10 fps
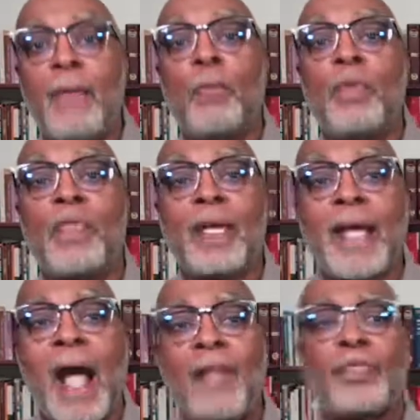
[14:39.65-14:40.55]
when they
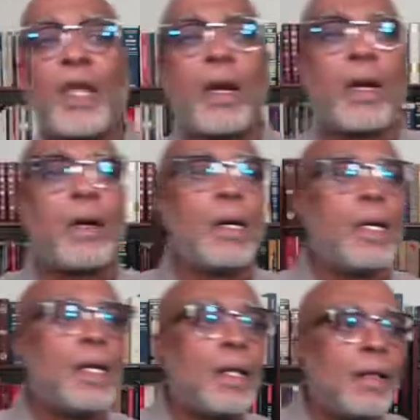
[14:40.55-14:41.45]
got there,
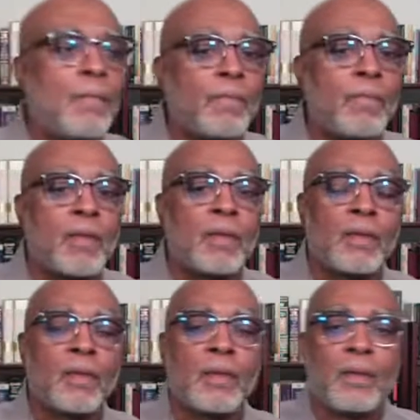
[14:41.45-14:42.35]

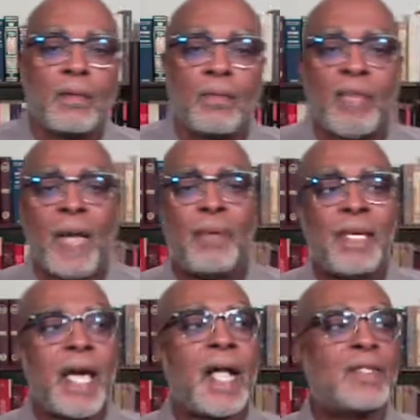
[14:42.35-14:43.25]
they
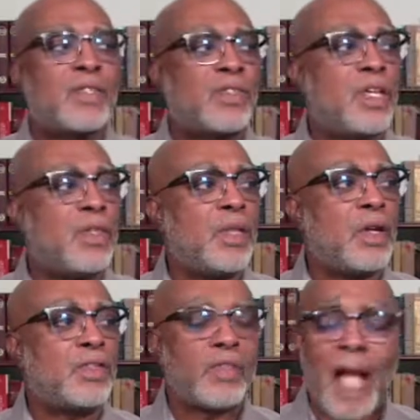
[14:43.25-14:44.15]
began to see their
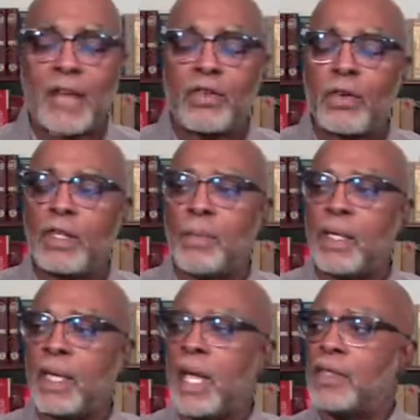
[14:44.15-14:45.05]
stature. They
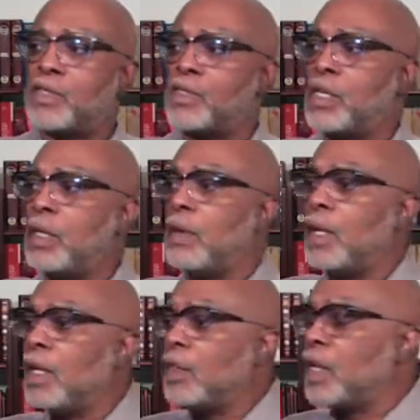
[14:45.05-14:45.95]
began to see
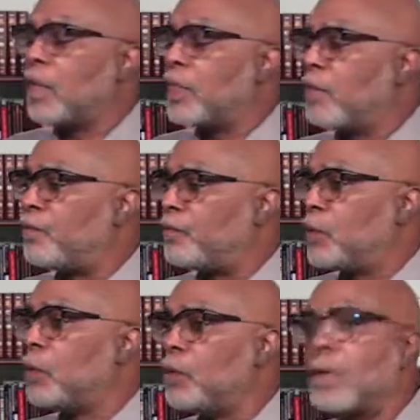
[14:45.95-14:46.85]
the
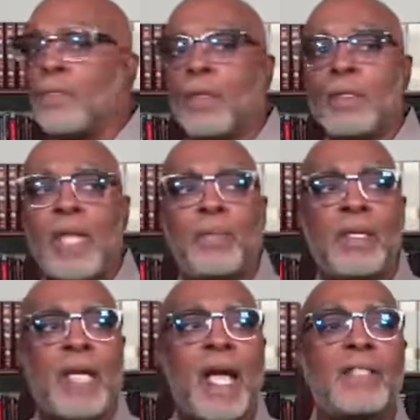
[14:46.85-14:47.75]
fruit. They
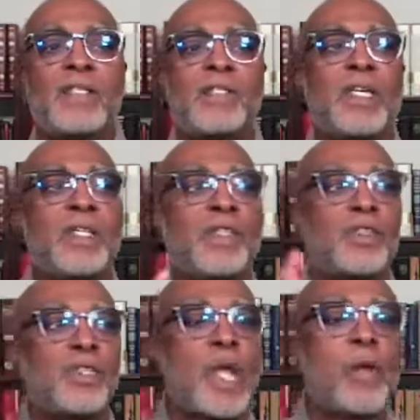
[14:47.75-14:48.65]
began to see the
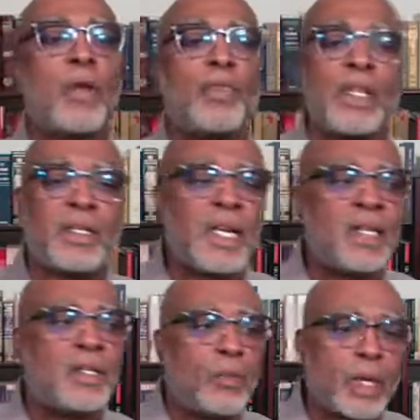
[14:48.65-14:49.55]
scenario. They
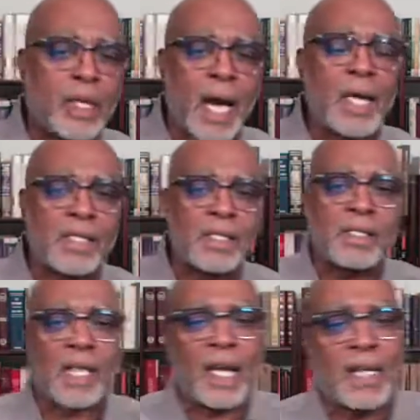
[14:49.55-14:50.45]
did
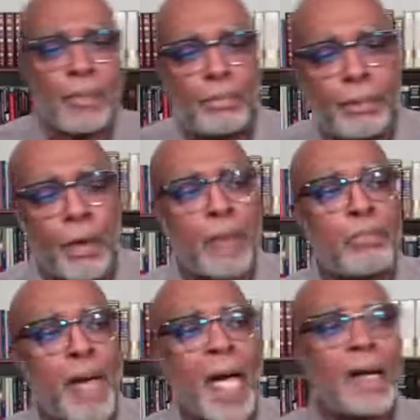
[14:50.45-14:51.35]
reconnaissance and they brought
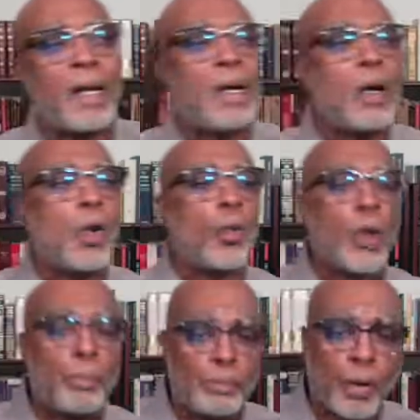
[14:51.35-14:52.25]
back
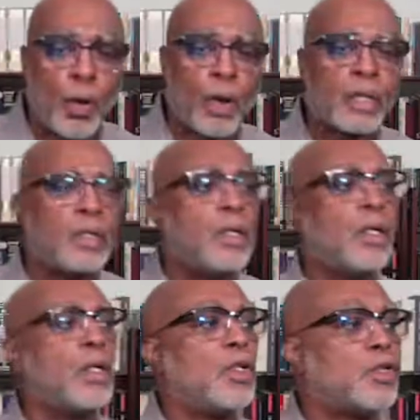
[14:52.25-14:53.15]
report
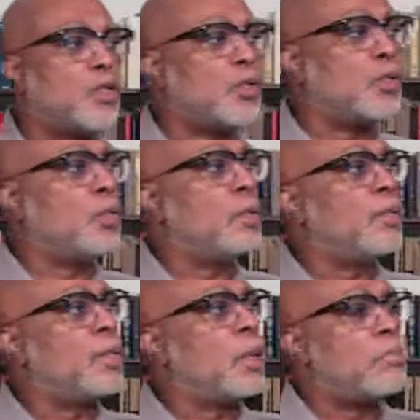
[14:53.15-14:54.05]
to
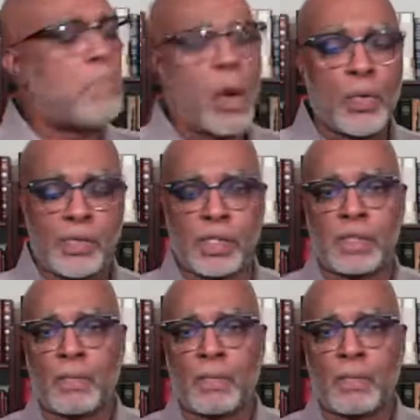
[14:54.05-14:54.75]
Moses.